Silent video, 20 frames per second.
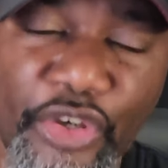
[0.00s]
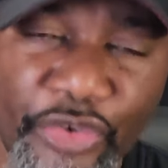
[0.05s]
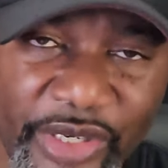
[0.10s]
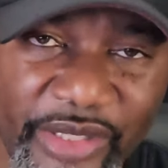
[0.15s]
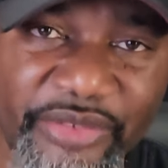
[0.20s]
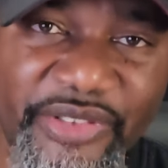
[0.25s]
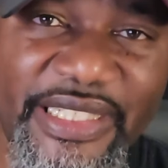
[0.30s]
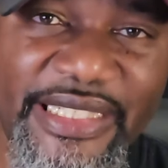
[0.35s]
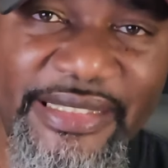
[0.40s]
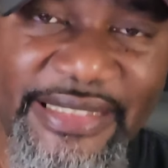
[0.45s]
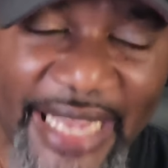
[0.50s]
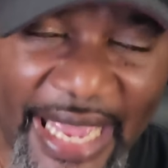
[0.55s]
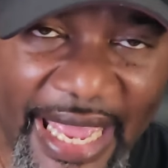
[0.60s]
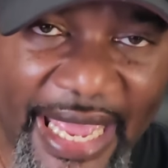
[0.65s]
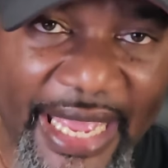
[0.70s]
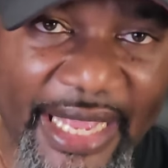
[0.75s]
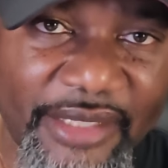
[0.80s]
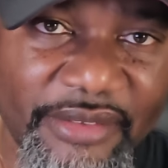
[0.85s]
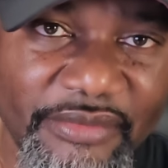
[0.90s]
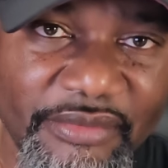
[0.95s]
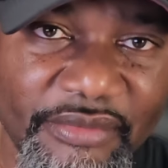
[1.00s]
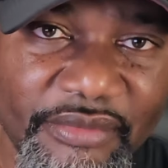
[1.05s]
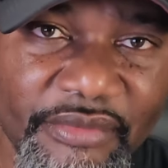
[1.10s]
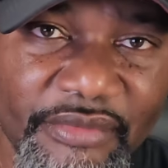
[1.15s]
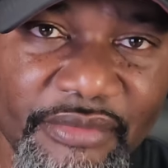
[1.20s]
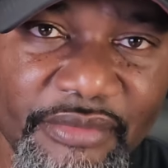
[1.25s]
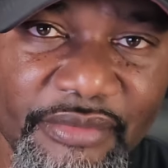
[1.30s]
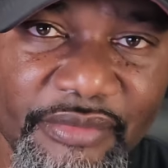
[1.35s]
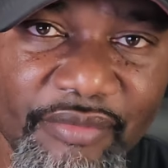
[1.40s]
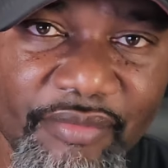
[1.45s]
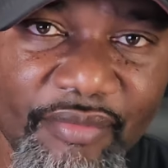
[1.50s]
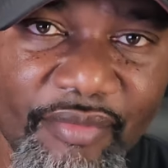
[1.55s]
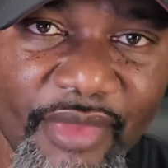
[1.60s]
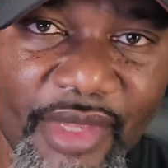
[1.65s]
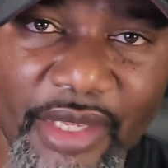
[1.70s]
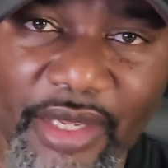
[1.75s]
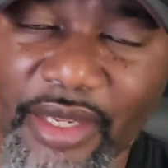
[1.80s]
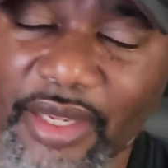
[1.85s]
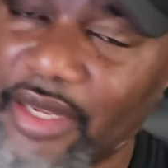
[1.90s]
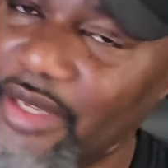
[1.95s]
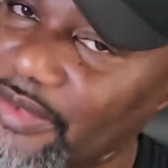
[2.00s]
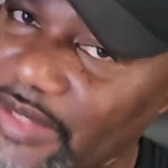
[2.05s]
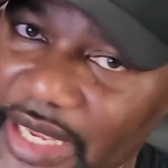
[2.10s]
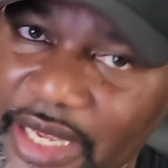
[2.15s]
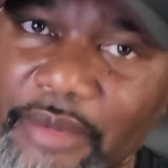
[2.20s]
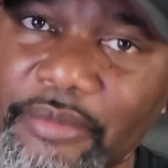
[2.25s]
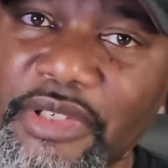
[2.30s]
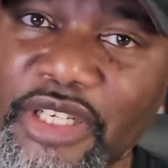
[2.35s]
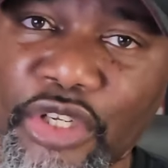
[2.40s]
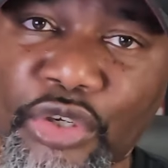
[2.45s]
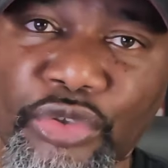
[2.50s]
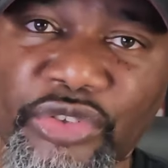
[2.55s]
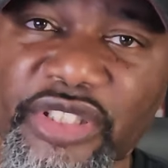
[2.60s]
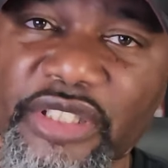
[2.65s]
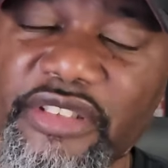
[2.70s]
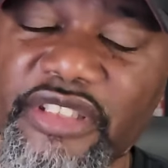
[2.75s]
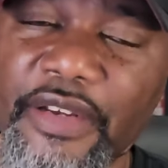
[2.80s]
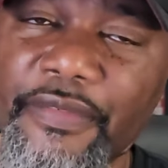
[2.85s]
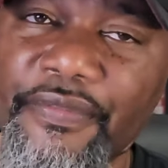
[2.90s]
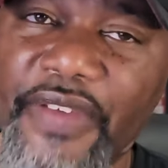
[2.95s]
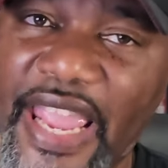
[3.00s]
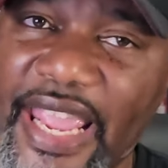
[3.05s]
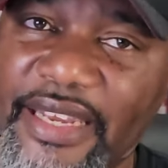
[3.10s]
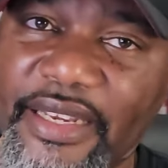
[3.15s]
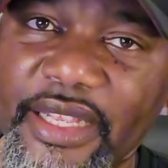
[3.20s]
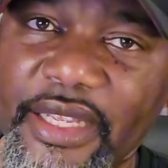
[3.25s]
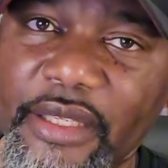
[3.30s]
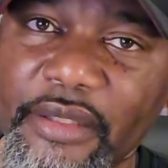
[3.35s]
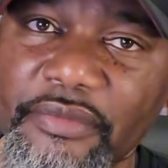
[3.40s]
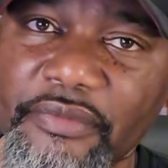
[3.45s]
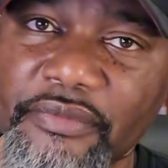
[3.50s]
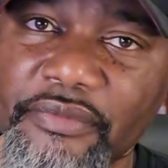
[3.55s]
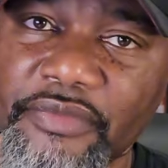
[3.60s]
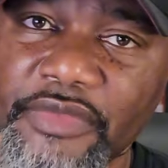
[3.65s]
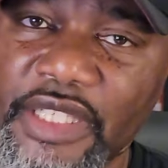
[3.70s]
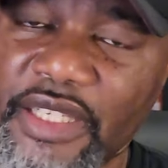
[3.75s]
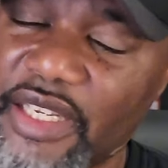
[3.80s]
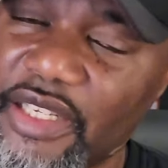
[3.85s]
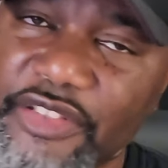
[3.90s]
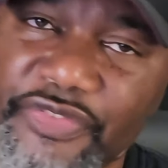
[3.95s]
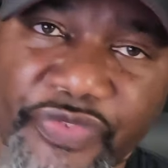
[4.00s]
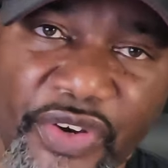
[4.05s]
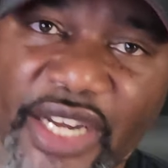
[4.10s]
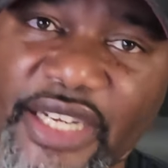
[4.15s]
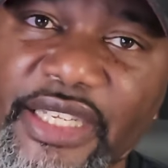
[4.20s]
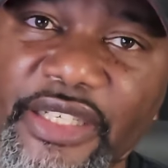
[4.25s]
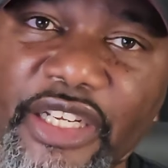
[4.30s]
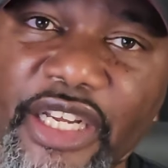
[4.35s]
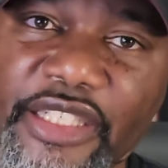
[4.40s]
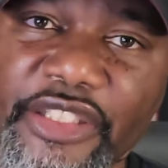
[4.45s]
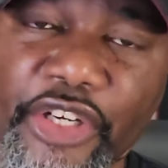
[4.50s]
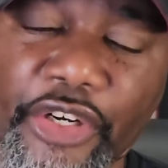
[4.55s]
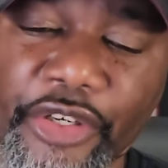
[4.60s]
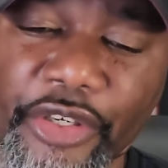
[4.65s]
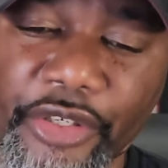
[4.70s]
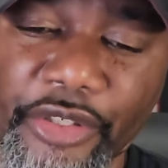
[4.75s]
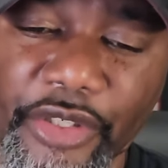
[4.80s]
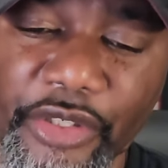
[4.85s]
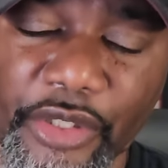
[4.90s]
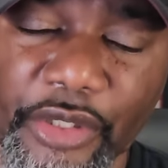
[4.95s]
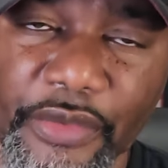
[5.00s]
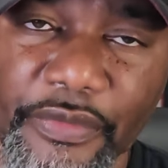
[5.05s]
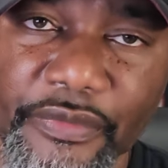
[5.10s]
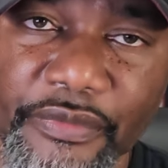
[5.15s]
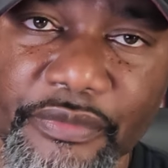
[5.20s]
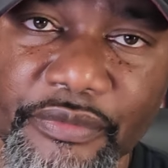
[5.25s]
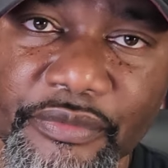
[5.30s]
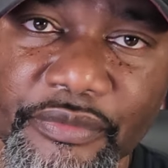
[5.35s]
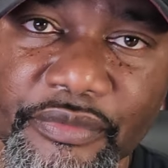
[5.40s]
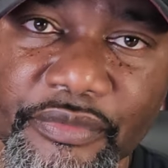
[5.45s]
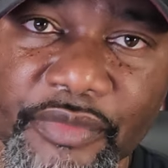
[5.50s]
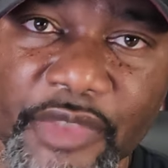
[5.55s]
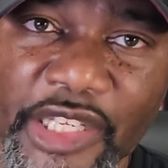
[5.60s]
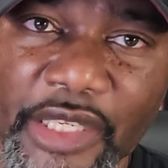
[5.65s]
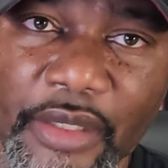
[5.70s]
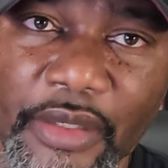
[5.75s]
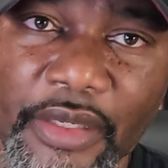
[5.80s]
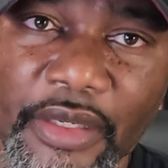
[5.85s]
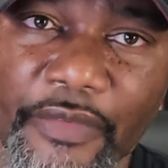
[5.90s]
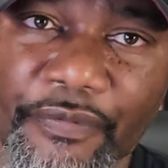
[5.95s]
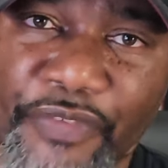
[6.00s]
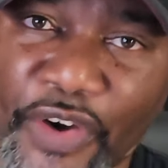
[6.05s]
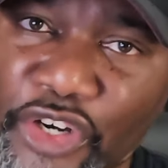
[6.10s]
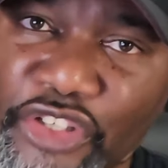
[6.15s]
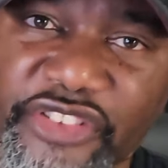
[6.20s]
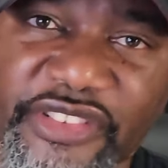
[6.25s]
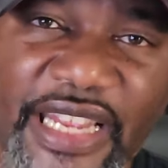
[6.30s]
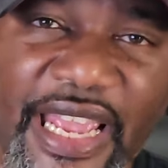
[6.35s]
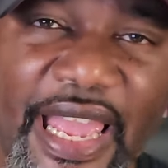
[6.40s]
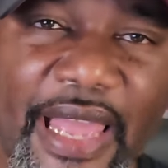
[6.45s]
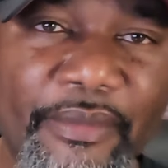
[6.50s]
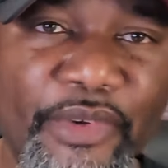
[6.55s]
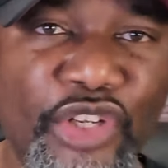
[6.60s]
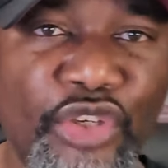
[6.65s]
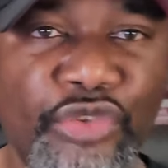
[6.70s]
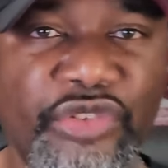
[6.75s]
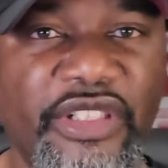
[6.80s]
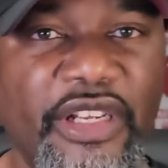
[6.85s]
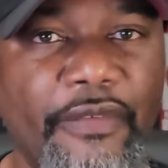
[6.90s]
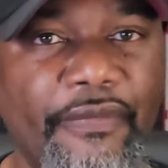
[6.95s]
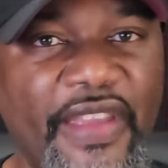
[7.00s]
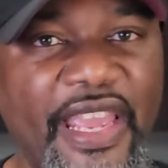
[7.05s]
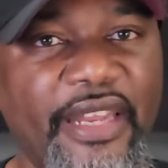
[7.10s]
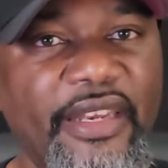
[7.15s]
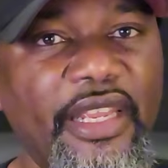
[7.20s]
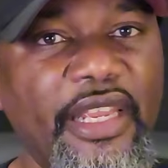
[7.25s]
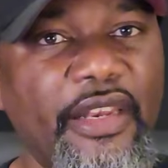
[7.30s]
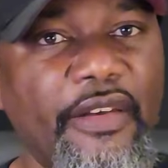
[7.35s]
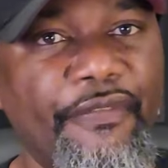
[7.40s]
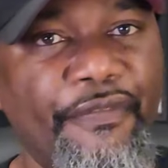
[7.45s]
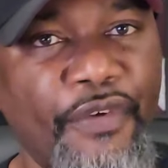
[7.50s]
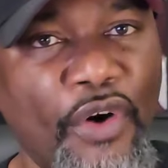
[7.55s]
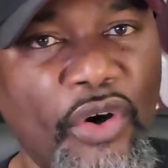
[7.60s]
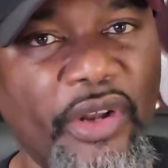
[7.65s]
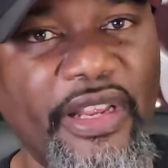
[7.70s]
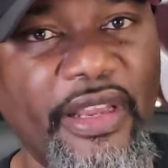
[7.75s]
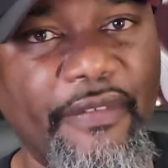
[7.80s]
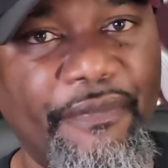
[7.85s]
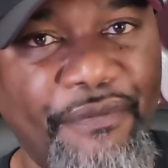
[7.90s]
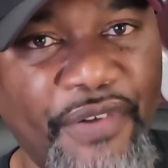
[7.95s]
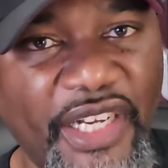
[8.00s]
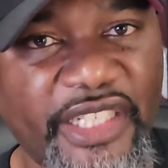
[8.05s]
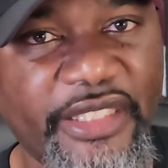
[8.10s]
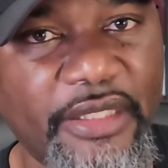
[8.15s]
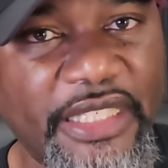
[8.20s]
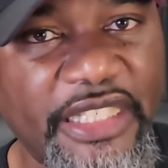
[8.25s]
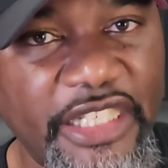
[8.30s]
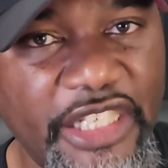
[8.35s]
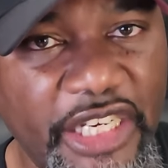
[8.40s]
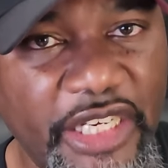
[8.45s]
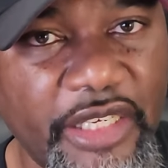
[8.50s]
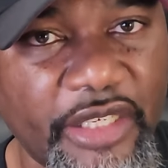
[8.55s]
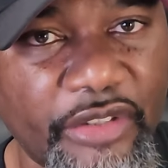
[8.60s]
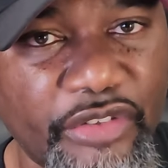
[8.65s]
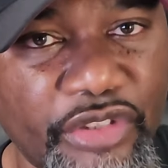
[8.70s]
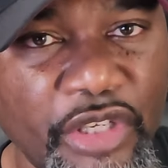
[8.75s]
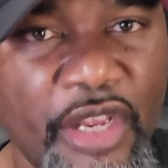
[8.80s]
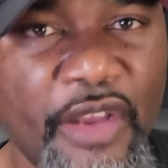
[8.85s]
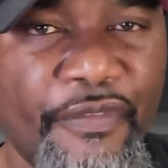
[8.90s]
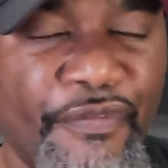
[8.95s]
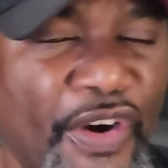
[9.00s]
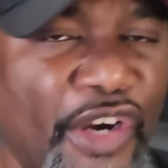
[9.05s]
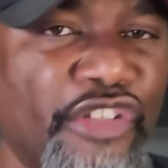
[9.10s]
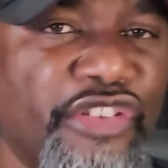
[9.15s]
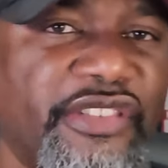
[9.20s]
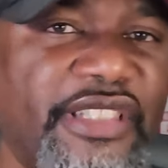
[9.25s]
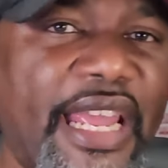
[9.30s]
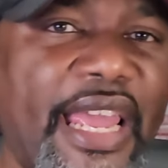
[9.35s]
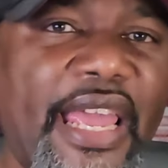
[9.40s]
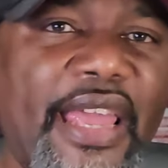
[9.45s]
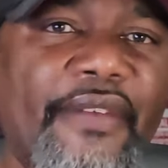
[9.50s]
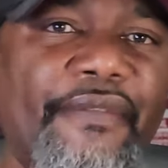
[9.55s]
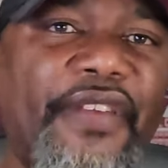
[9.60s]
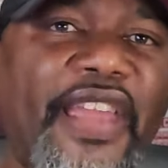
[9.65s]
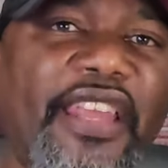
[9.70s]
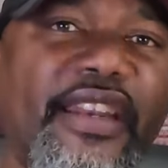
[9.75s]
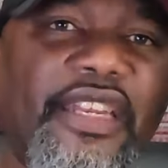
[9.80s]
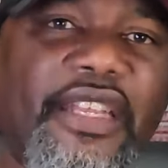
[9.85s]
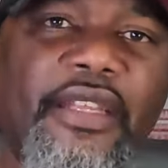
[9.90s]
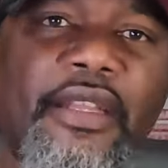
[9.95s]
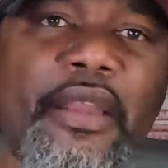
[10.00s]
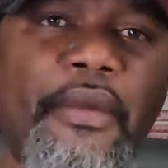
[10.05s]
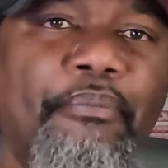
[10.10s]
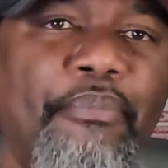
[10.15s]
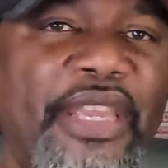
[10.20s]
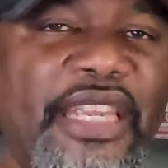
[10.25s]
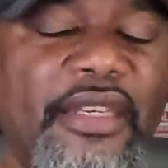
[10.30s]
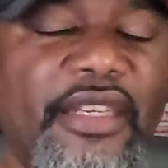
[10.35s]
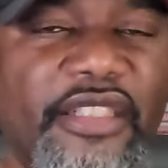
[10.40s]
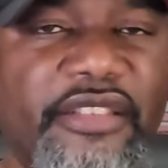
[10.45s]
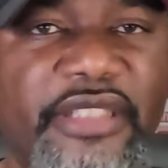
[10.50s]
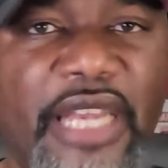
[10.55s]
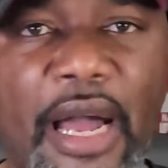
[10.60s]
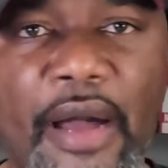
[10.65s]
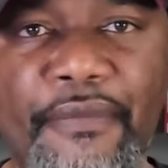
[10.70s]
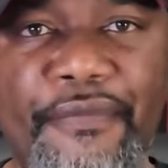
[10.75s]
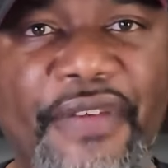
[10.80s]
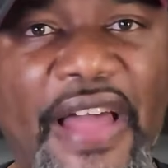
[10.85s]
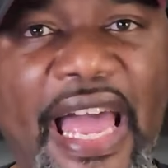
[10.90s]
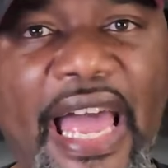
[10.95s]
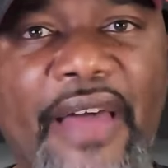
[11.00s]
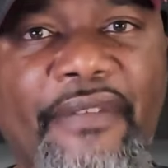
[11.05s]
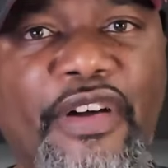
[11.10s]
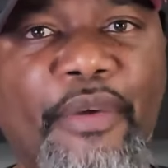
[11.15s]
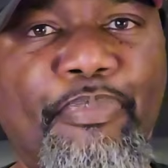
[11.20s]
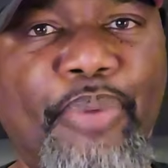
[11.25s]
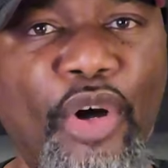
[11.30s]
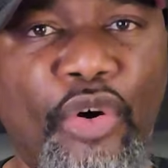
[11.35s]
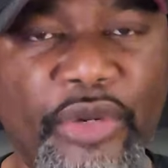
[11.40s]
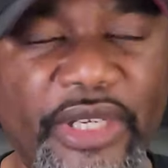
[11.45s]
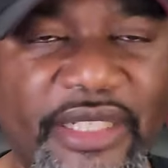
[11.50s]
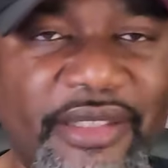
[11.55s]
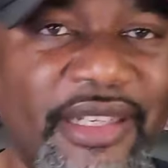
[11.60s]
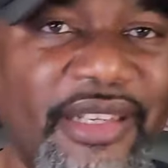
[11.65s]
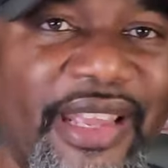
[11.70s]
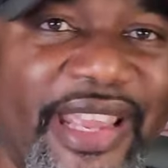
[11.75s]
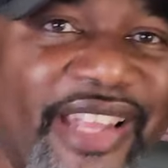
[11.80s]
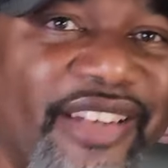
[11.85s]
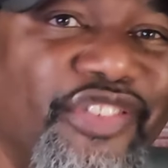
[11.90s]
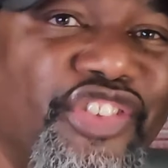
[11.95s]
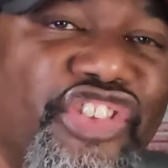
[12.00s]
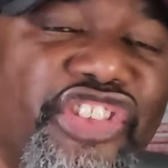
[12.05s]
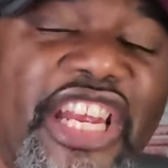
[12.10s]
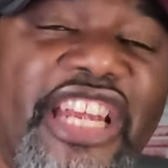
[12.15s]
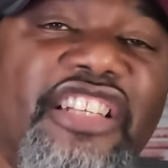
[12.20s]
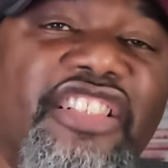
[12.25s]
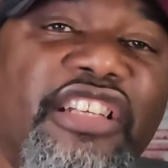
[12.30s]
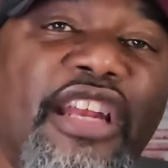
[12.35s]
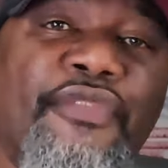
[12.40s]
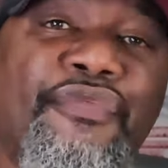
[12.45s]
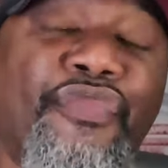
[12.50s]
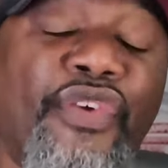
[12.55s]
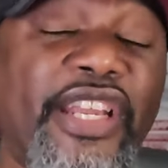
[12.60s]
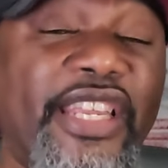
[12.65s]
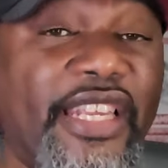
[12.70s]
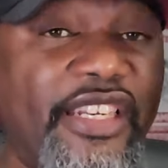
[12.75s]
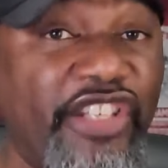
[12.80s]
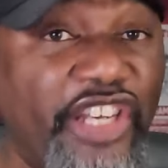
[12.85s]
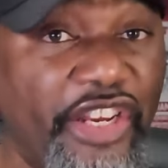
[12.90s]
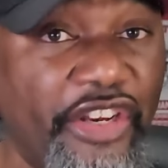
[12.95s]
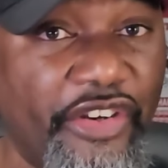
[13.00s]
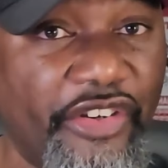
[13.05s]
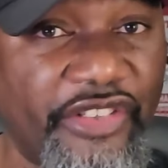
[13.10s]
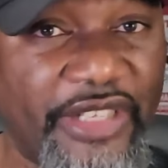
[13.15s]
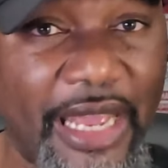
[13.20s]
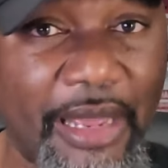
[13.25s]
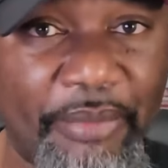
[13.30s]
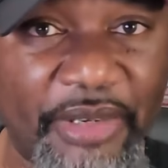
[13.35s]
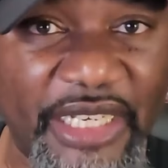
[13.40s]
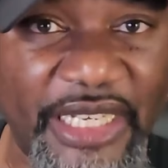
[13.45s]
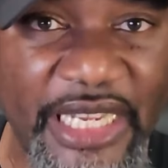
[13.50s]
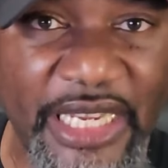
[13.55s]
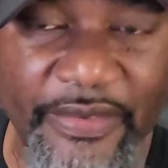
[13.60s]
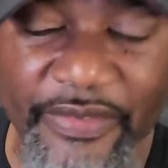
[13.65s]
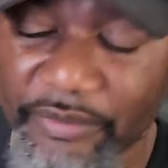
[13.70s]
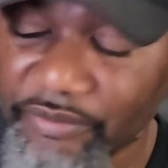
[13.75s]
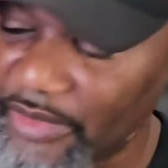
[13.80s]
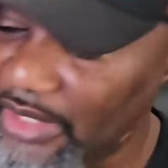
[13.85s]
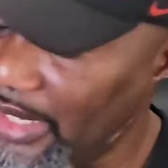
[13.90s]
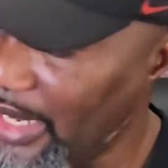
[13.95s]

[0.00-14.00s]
Crimson Tide. And them losing to Vandy is fucking unheard of. First time losing to Vandy in 40 fucking years. First time Vandy beating a top five opponent in 60 freaking years, I believe.